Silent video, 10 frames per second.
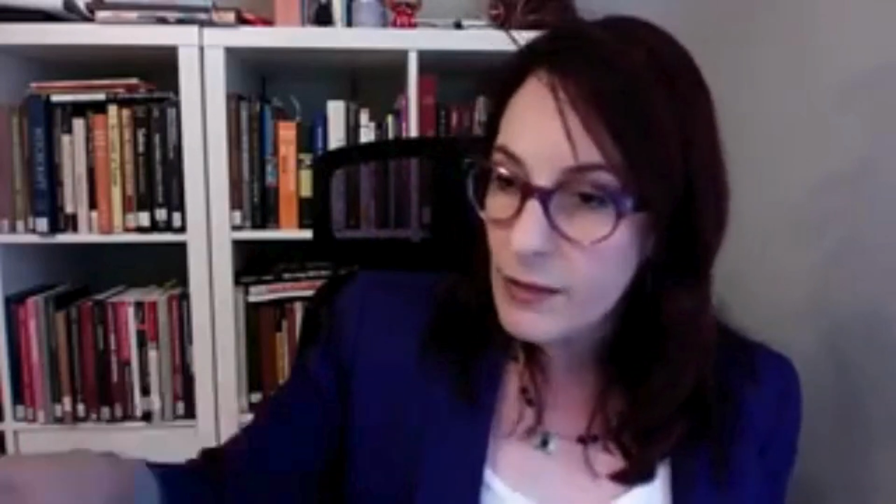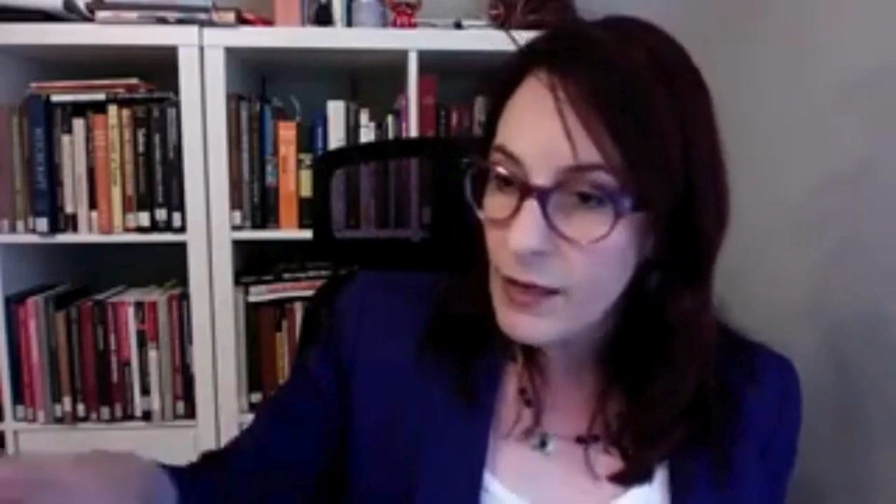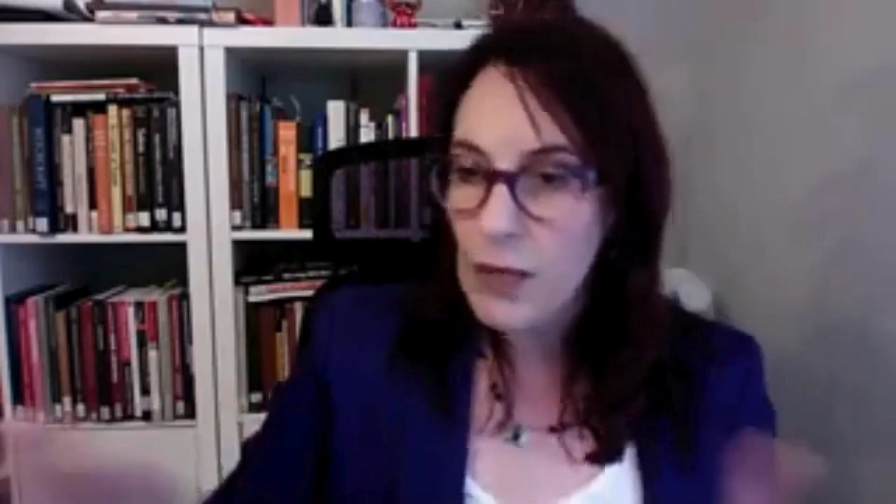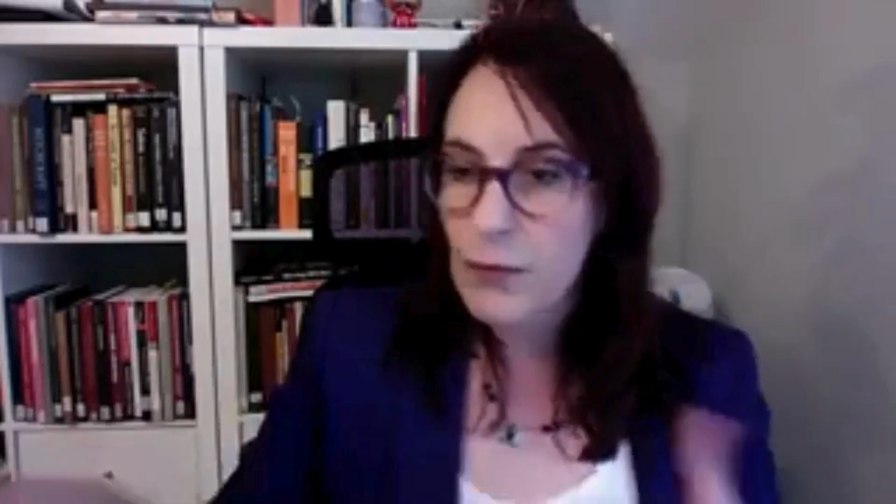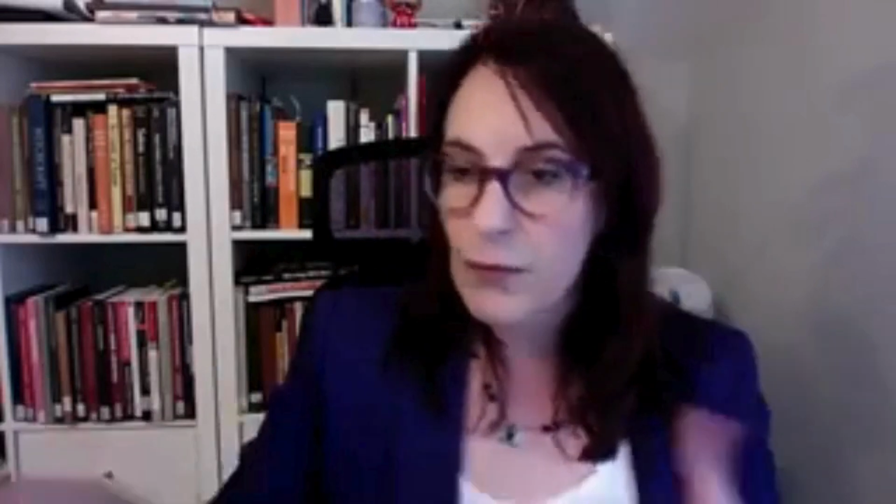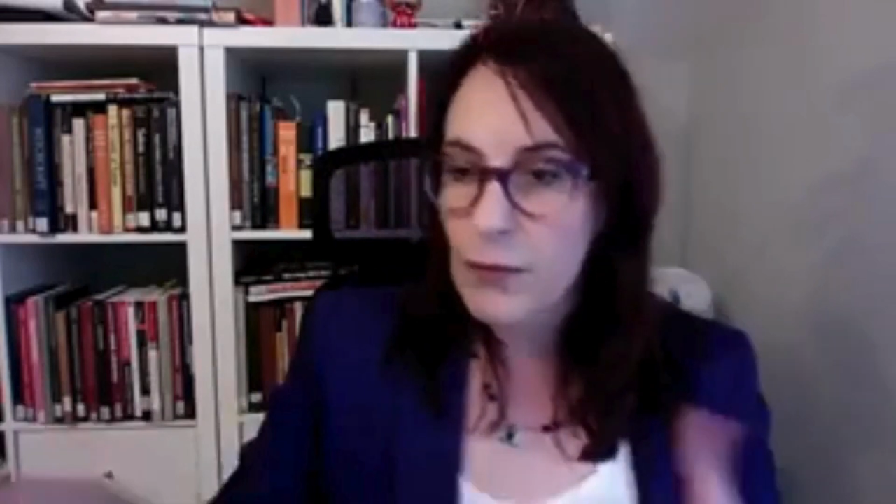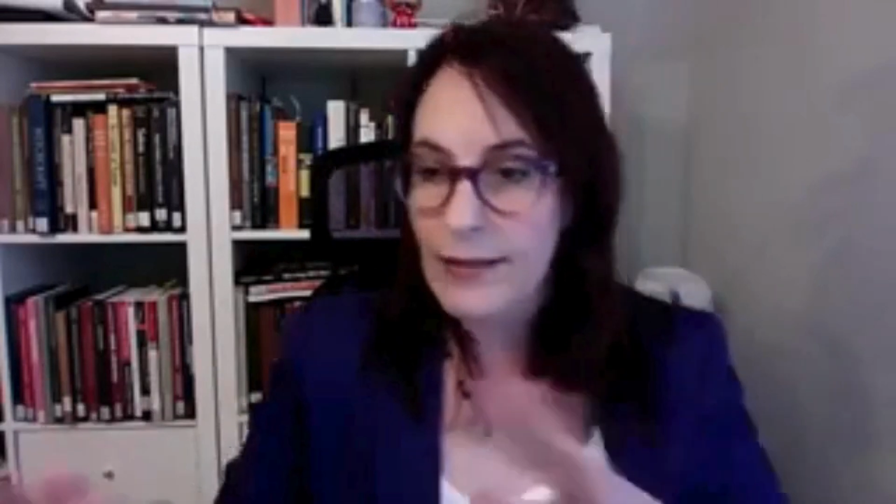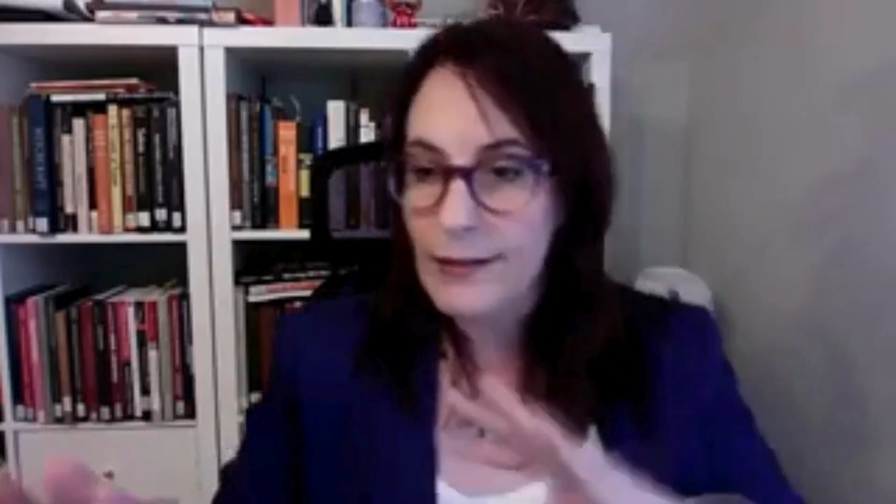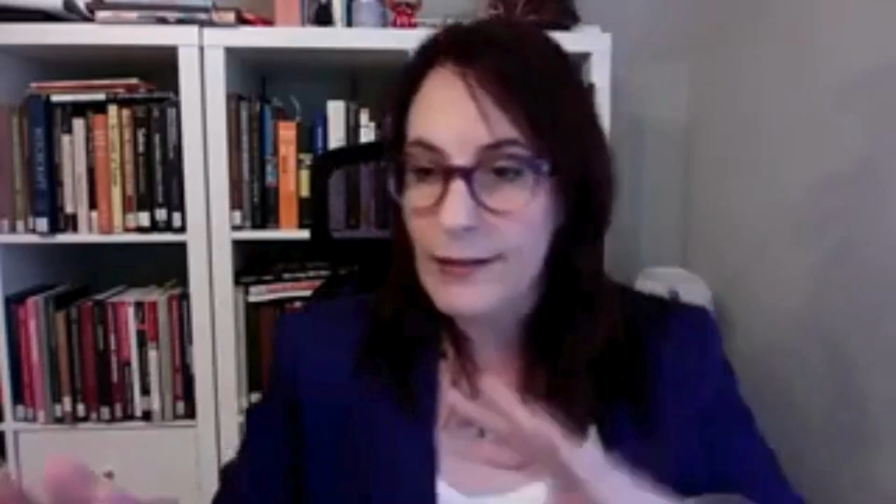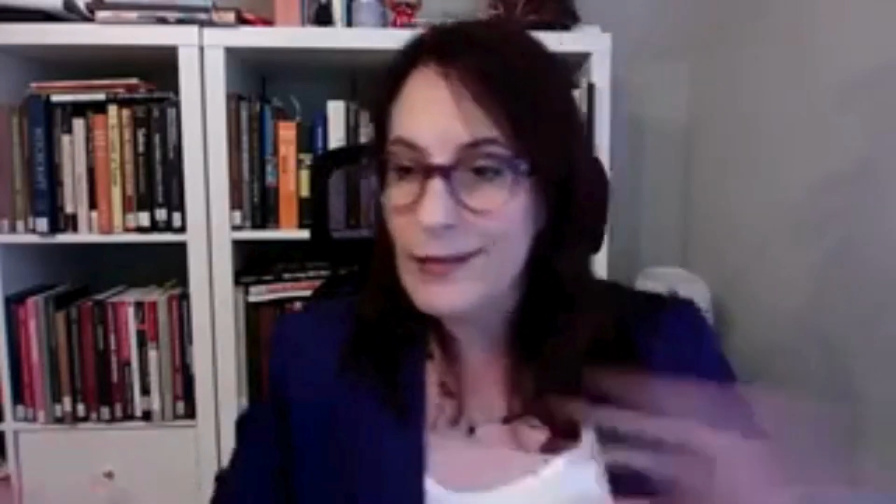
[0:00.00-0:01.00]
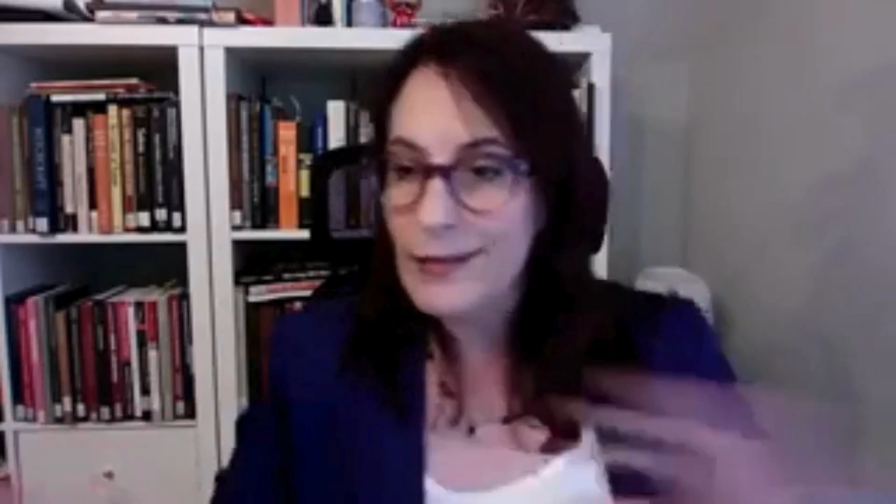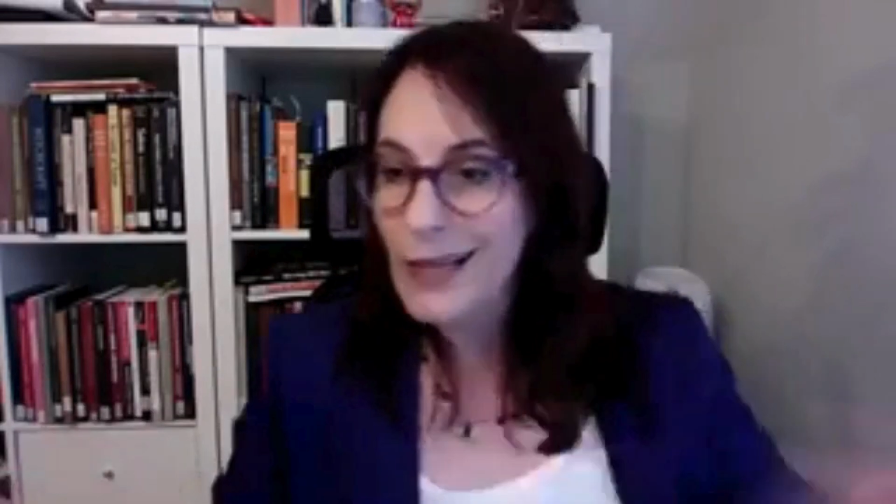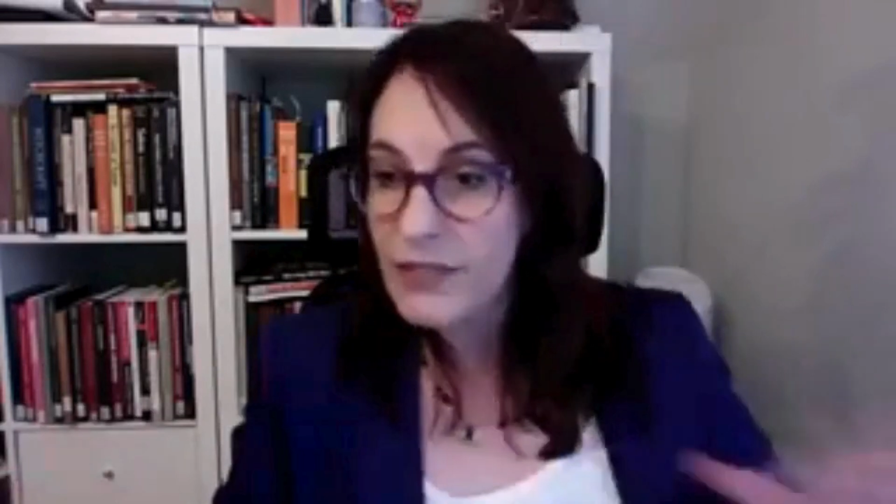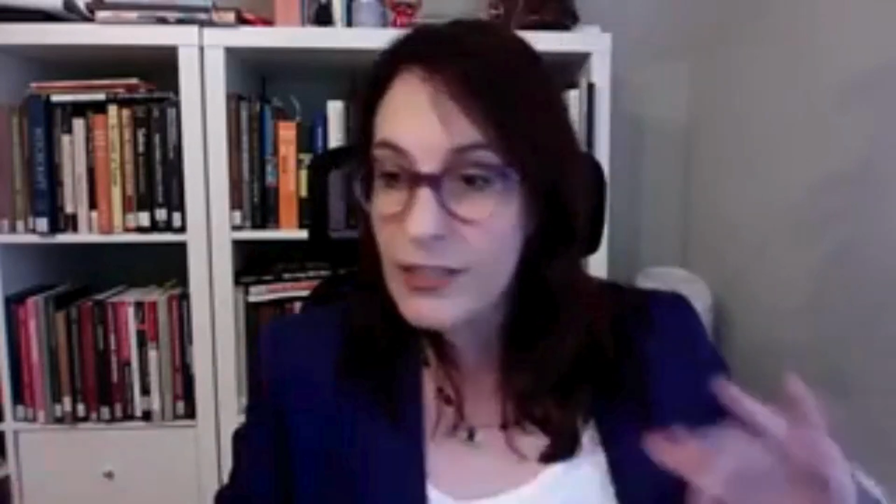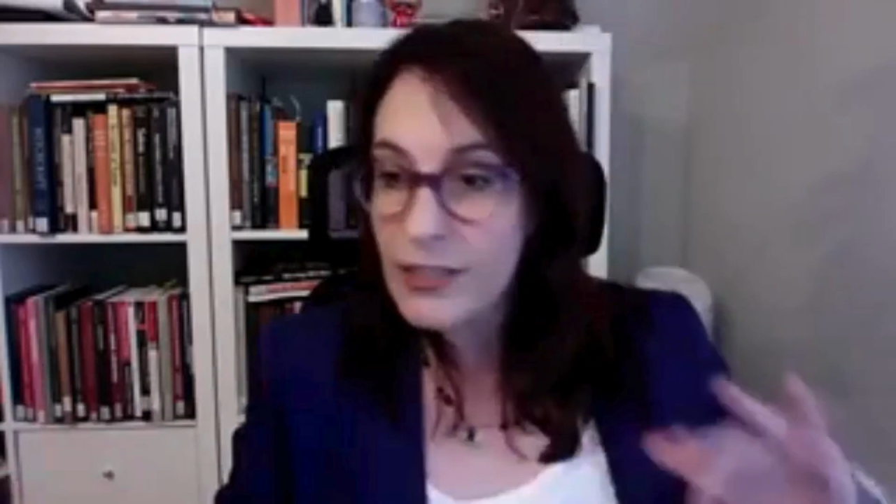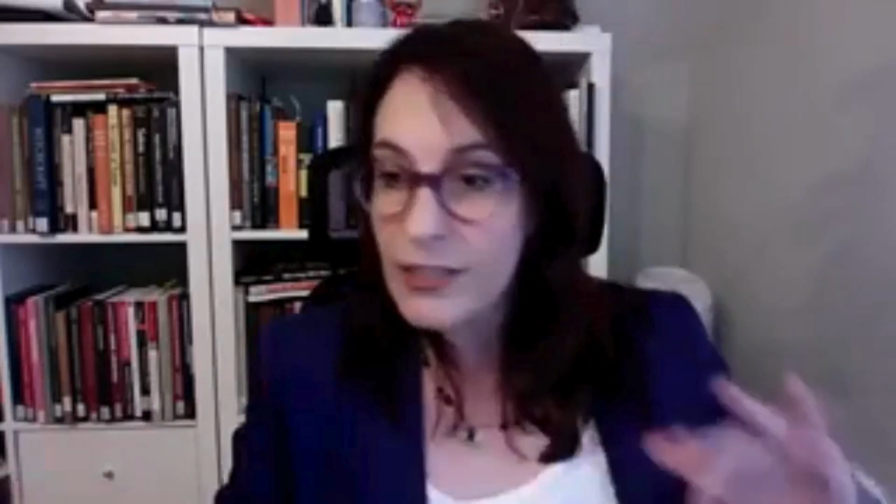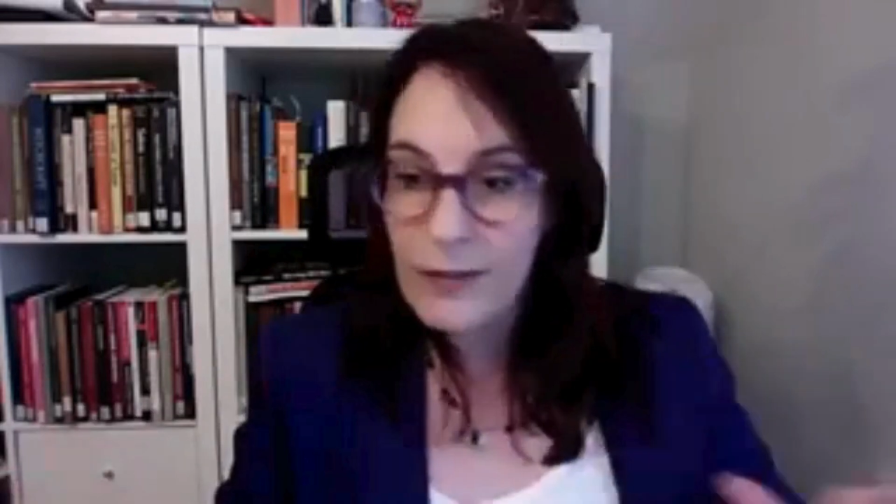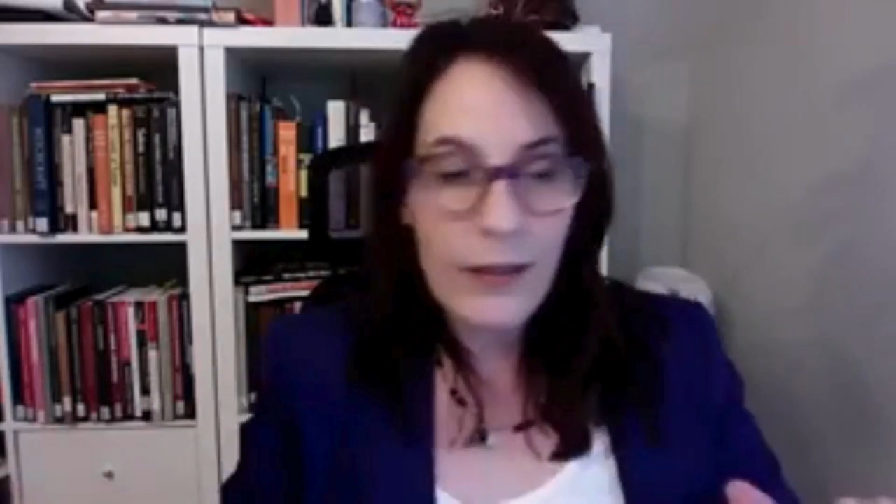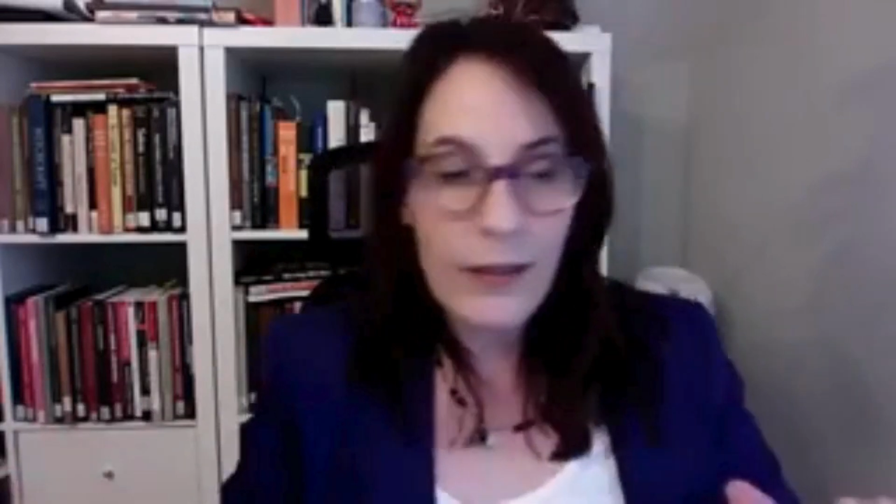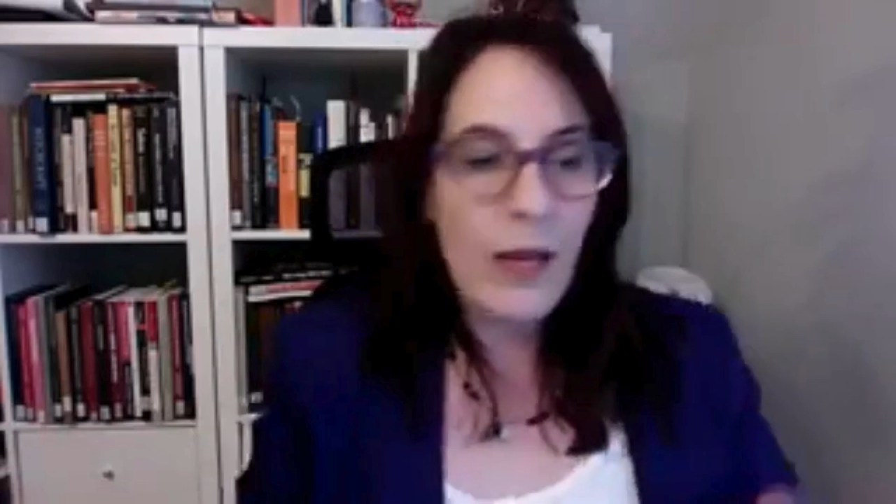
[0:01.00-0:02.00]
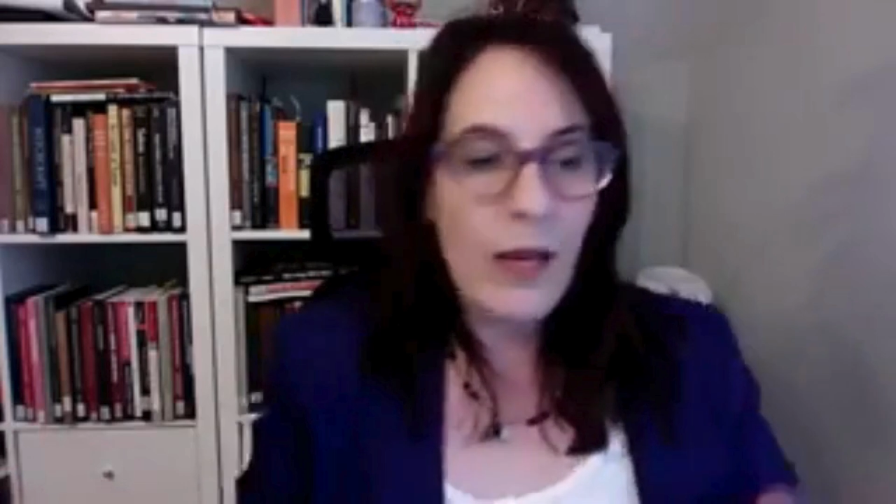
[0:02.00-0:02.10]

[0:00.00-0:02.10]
and what has less emphasis.